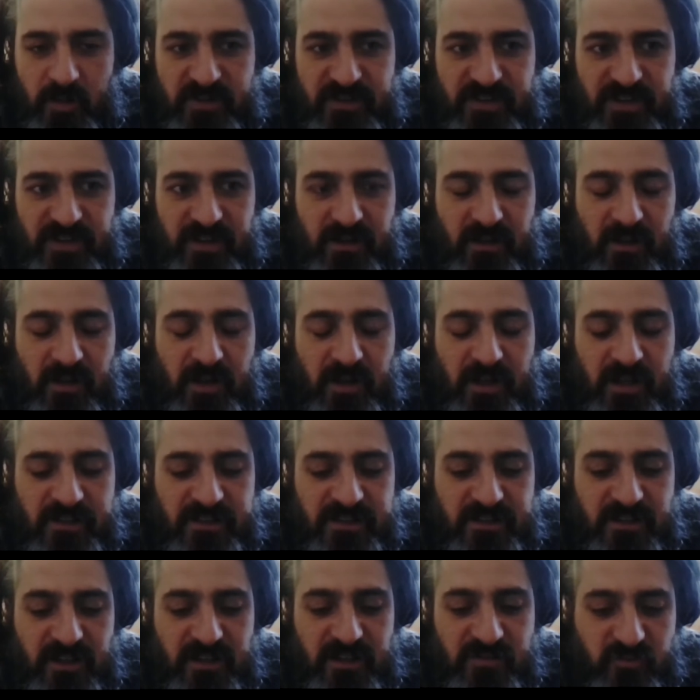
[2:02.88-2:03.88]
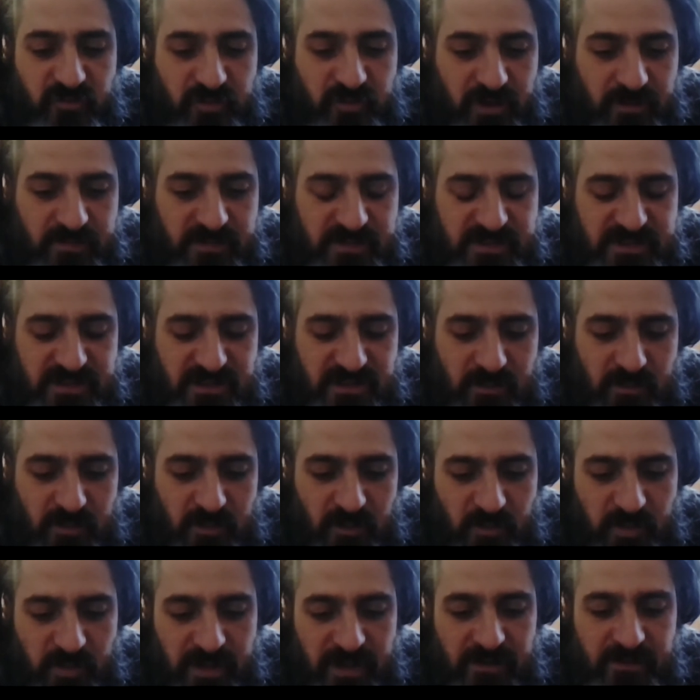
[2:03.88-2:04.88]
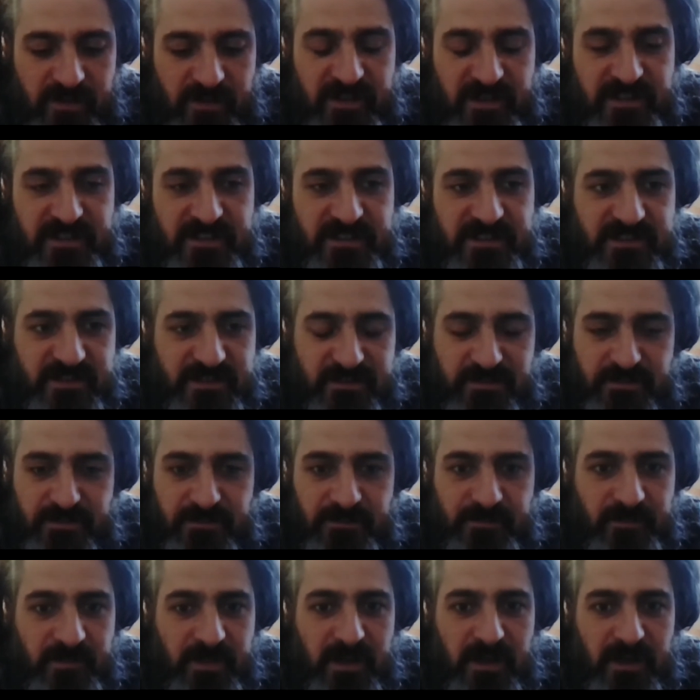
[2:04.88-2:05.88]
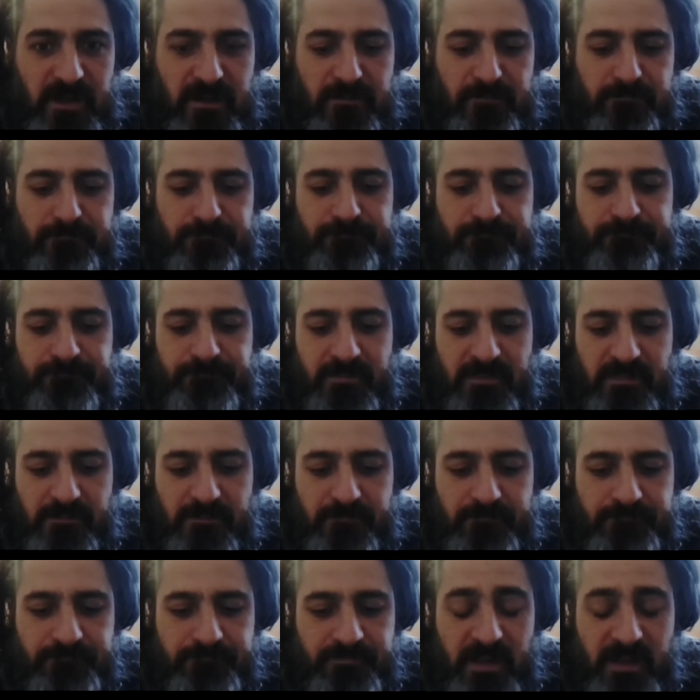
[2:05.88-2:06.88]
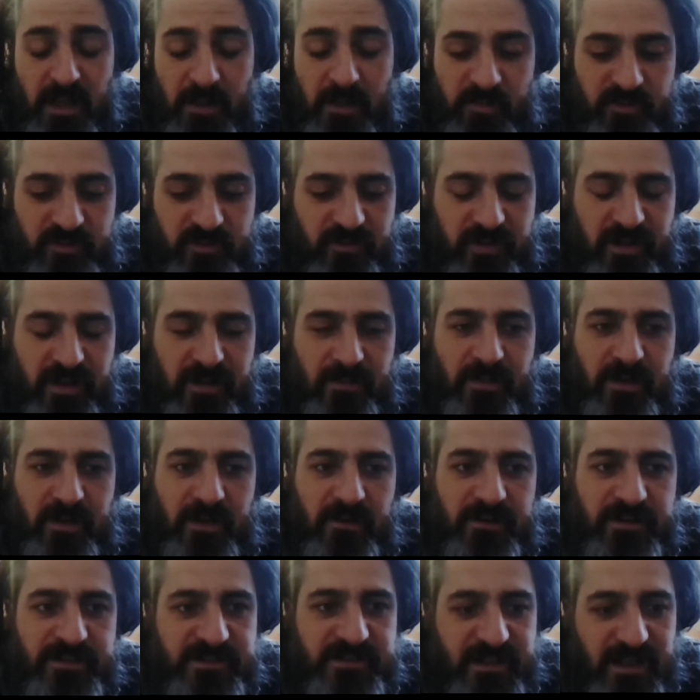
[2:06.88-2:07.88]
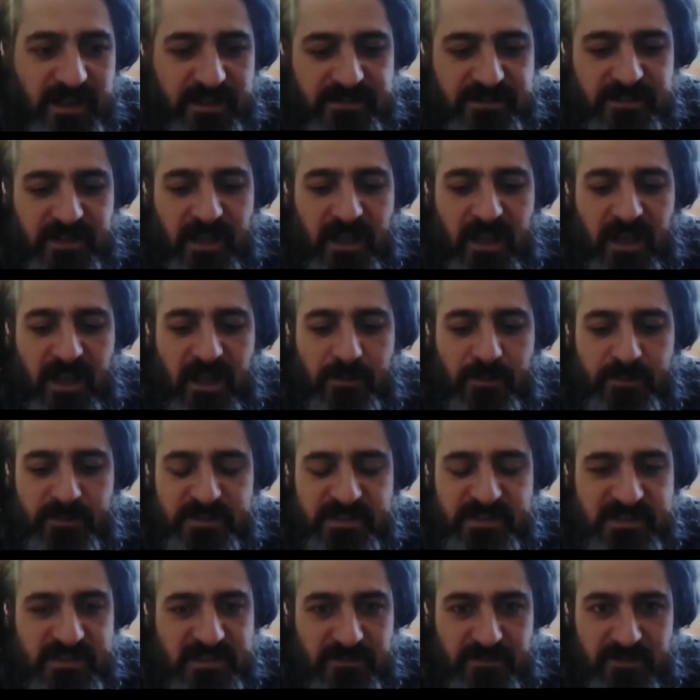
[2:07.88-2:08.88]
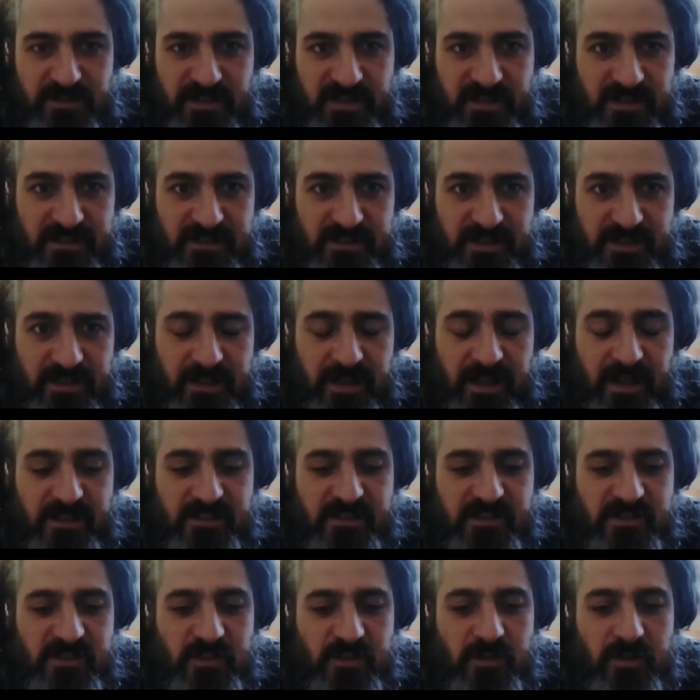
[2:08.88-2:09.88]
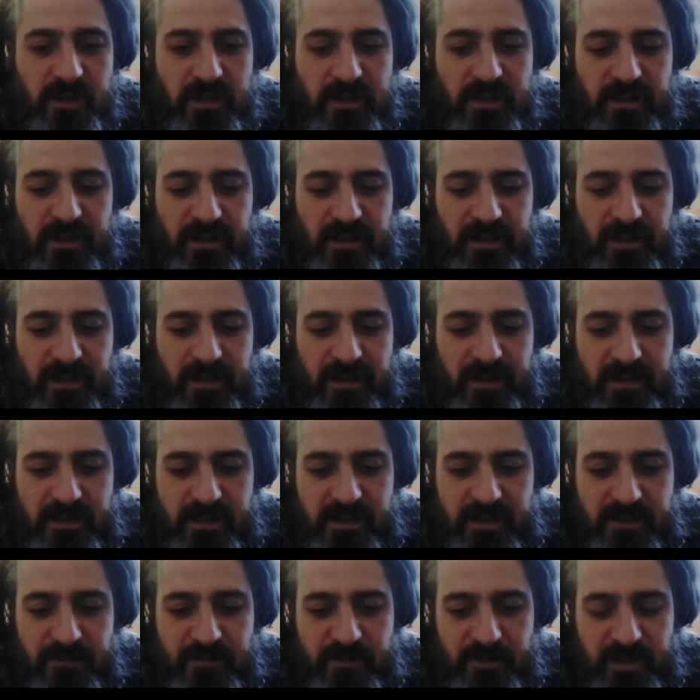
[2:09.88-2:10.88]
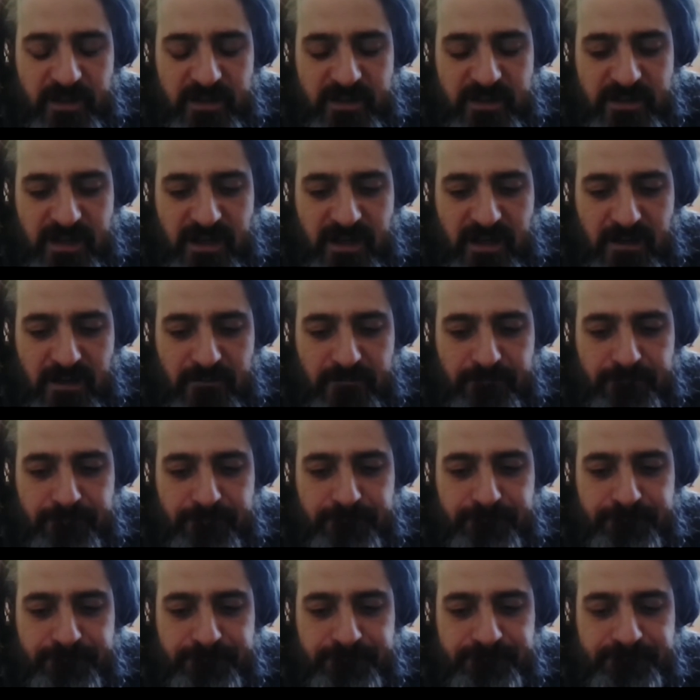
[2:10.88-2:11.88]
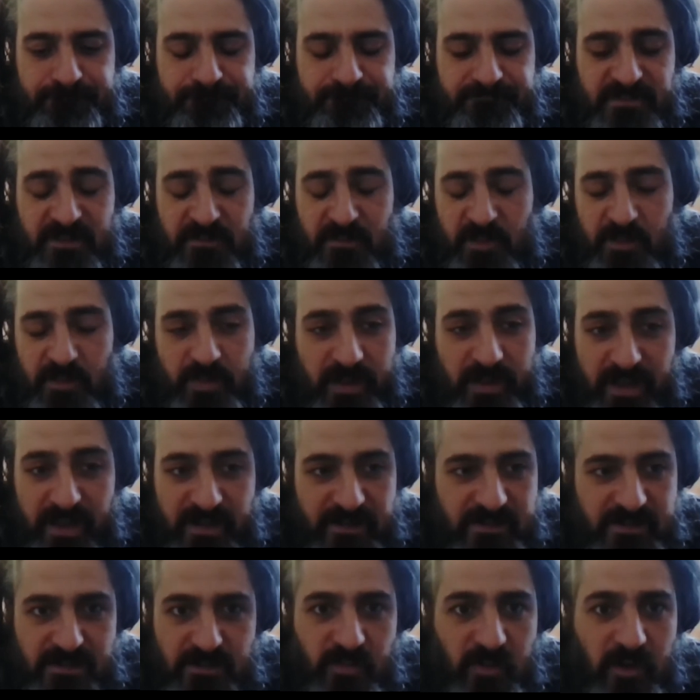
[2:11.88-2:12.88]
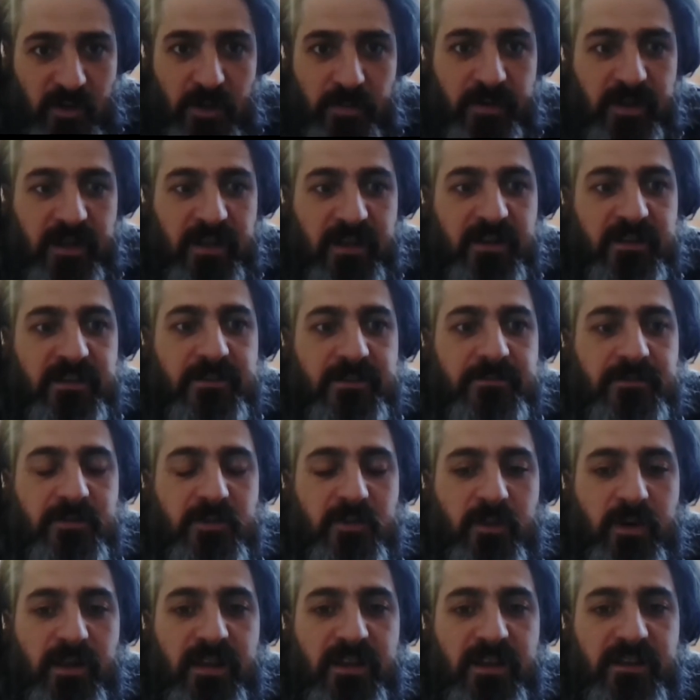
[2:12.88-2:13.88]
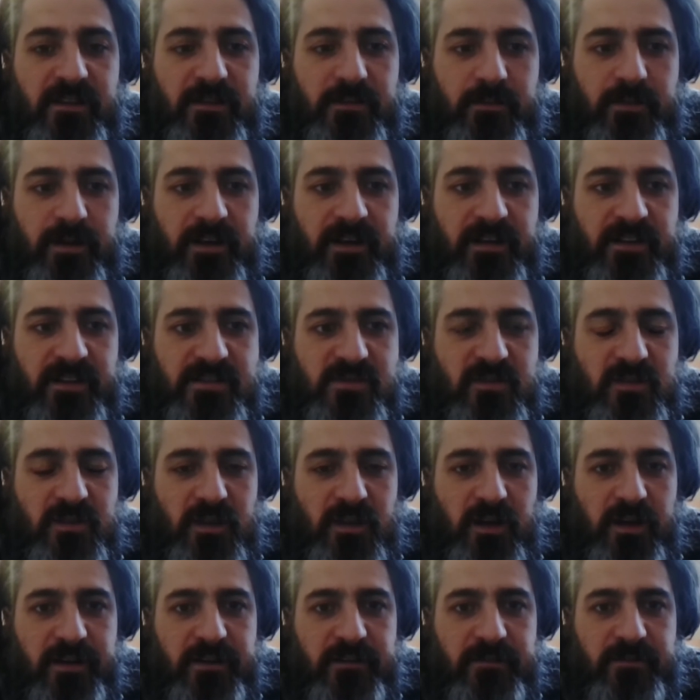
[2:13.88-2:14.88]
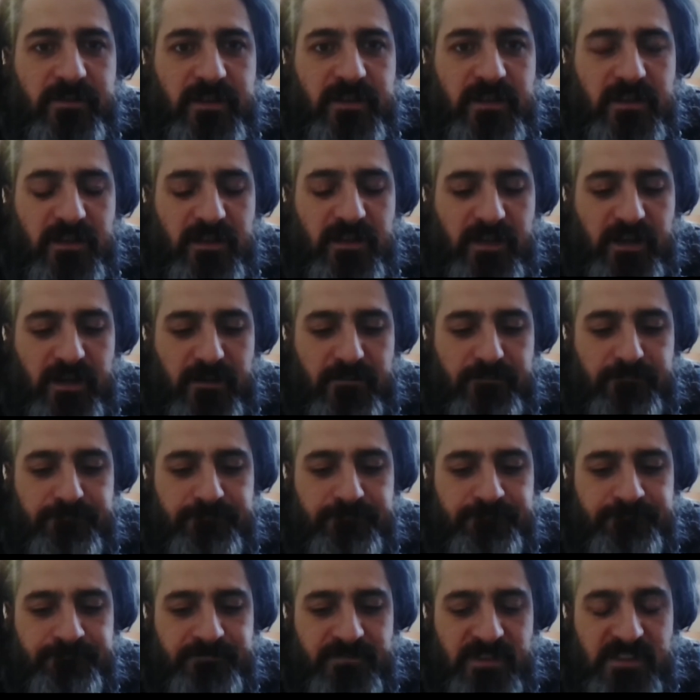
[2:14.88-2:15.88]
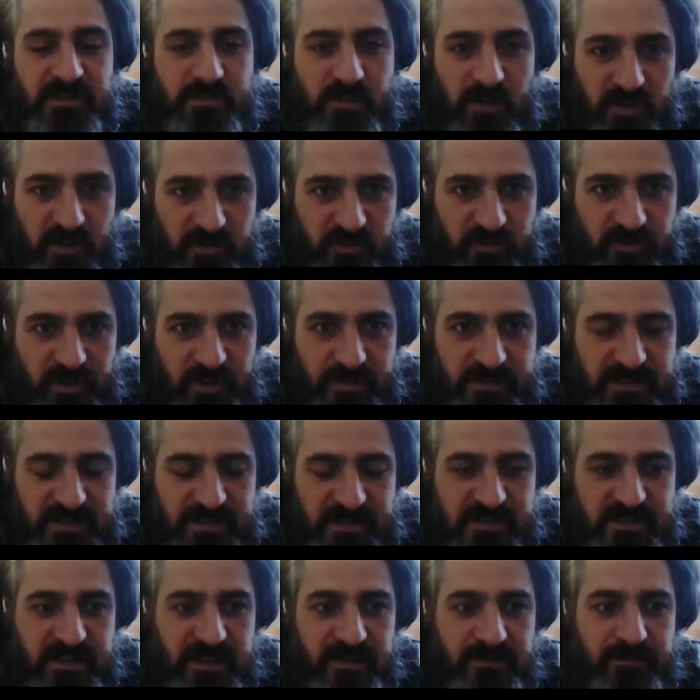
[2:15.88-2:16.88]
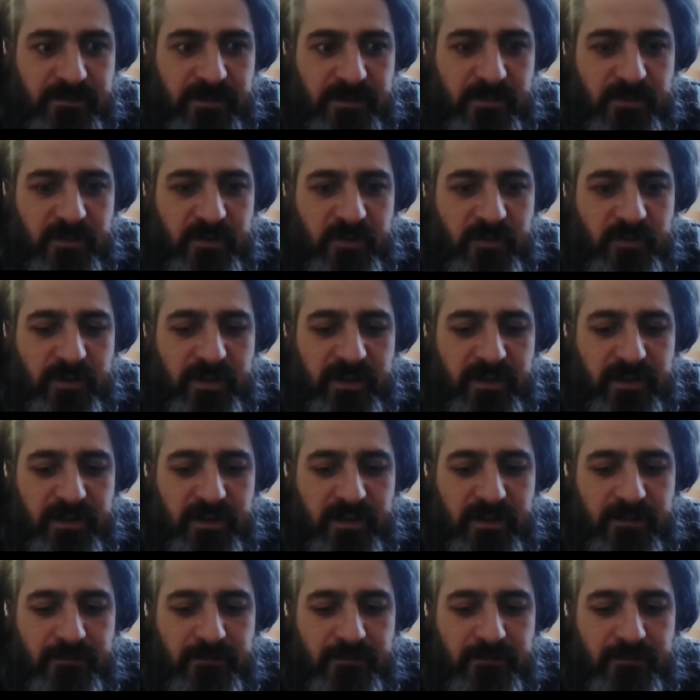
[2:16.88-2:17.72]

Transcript: send a lot of shrubs, blueberries, um, high bush cranberries, haskaps, different things like that. So different different plants are propagated different ways, right? So a lot of the small shrubs and stuff, I'm doing